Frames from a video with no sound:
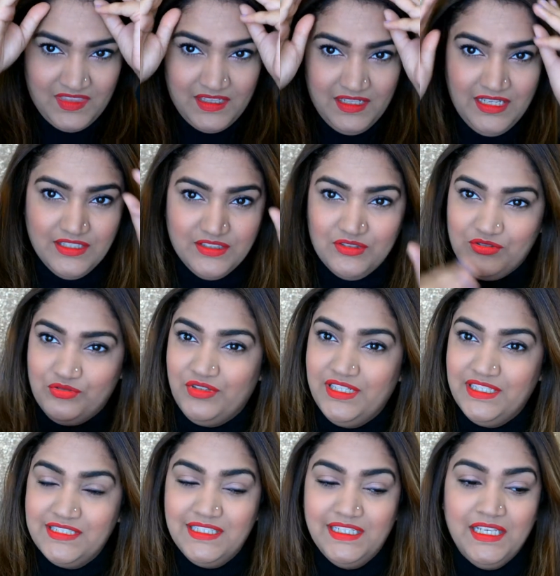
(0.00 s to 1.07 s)
like really
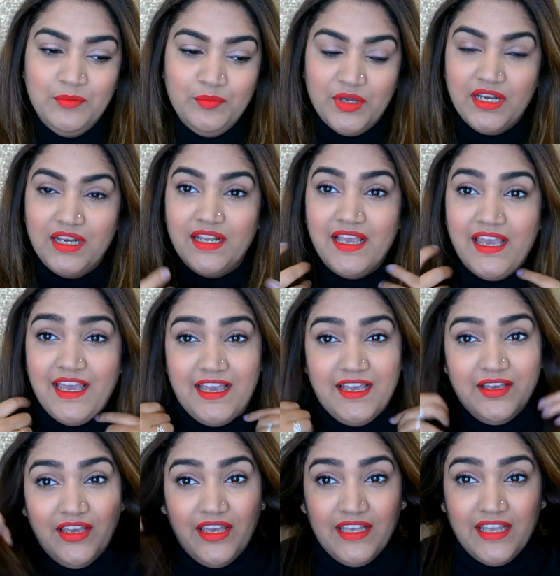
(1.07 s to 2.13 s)
sleek, but
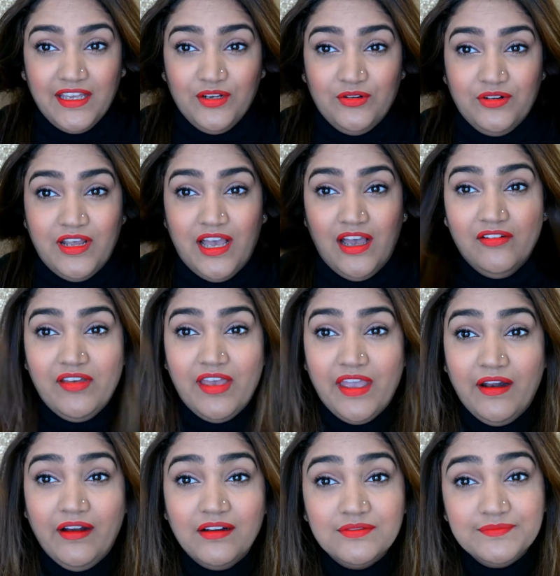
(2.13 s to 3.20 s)
I don't have
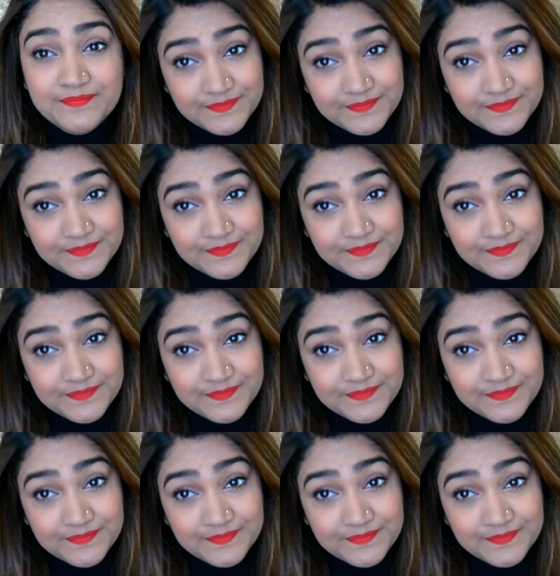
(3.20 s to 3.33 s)
hair.